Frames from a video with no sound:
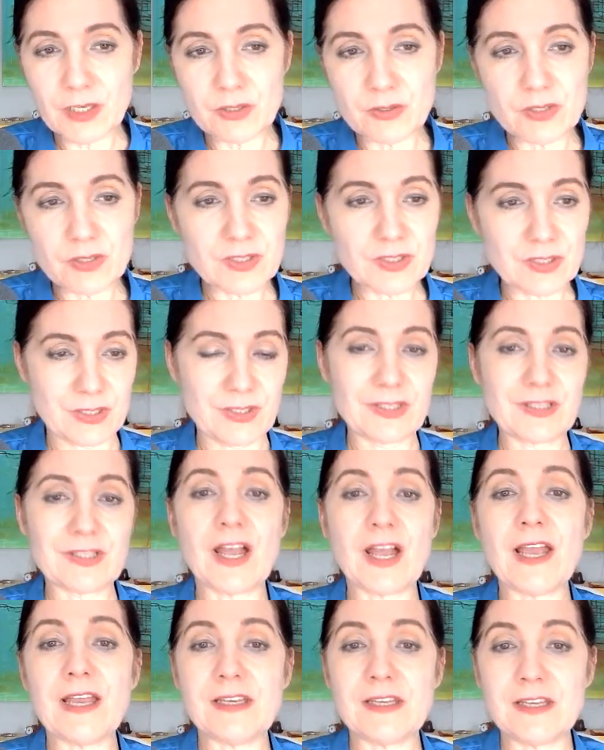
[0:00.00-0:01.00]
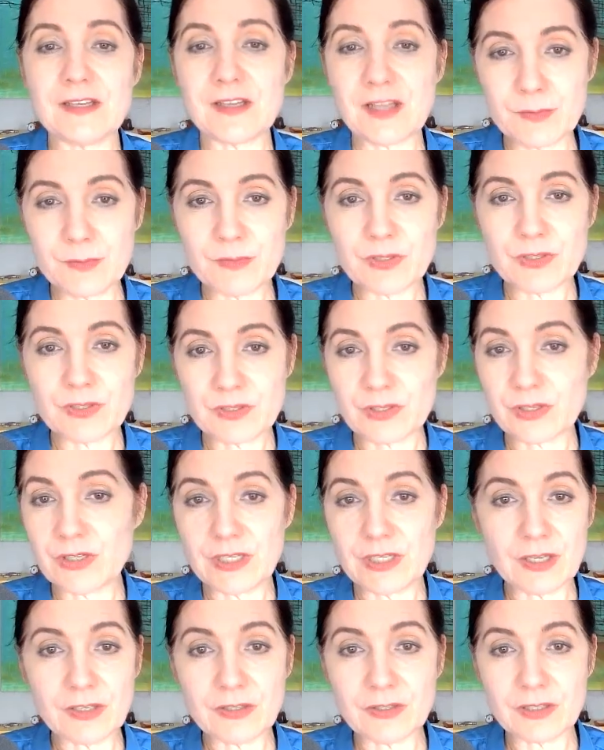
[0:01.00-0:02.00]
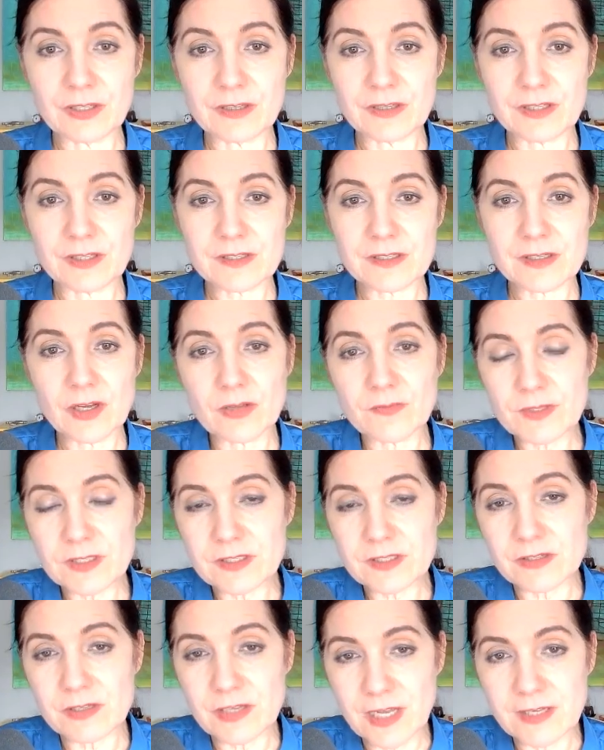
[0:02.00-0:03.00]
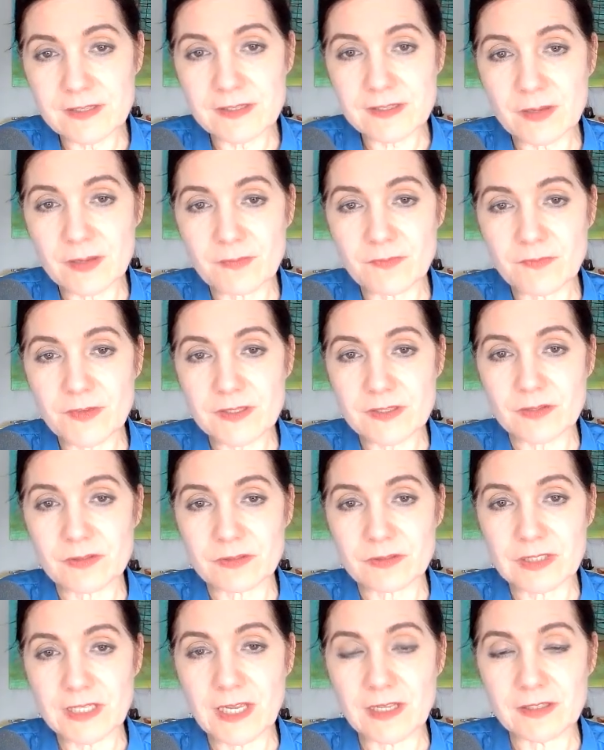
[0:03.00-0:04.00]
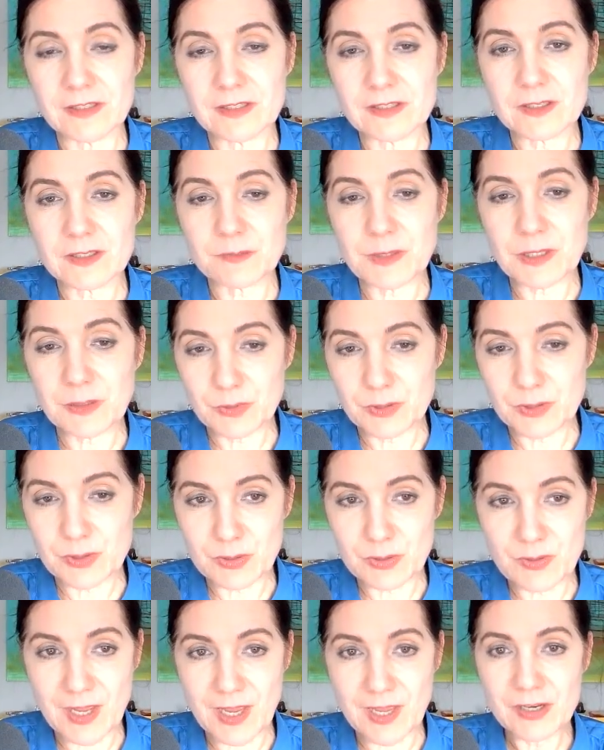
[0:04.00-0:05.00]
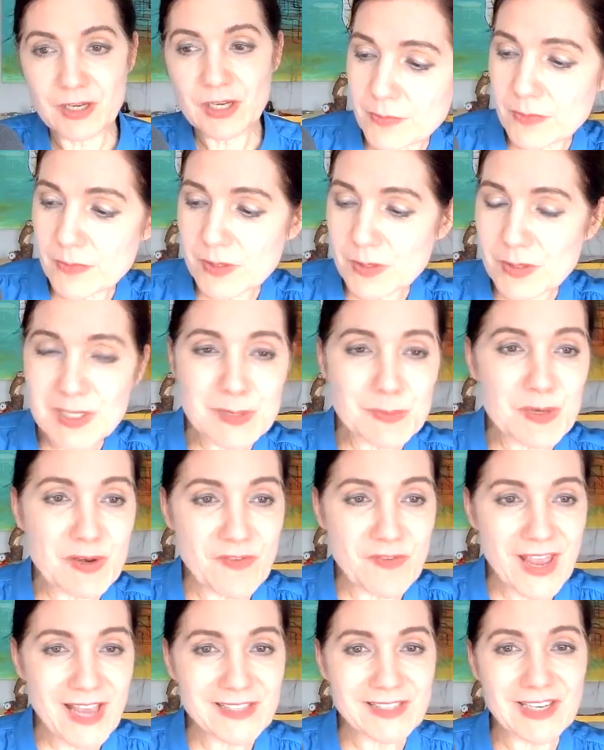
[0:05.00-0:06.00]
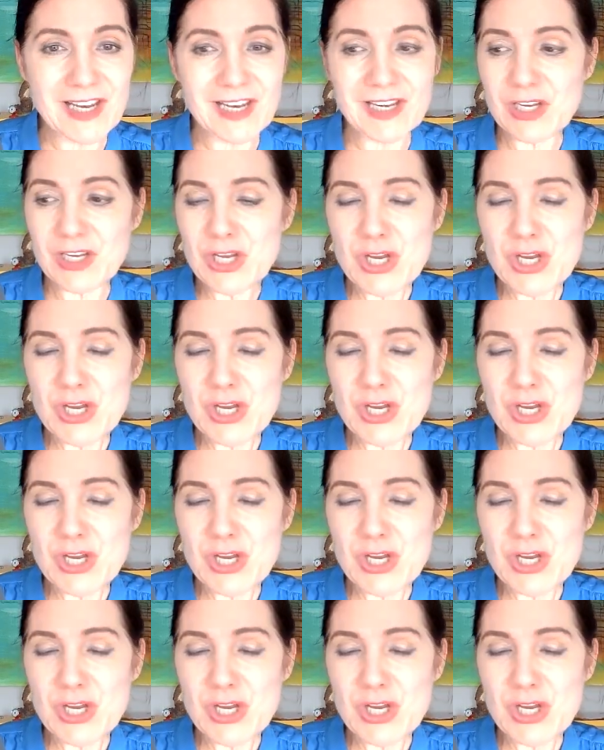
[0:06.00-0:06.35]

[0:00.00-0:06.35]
You just decided, just going to get good at this. And obviously, you had some physical talent to be able to do that. So, this has been fascinating.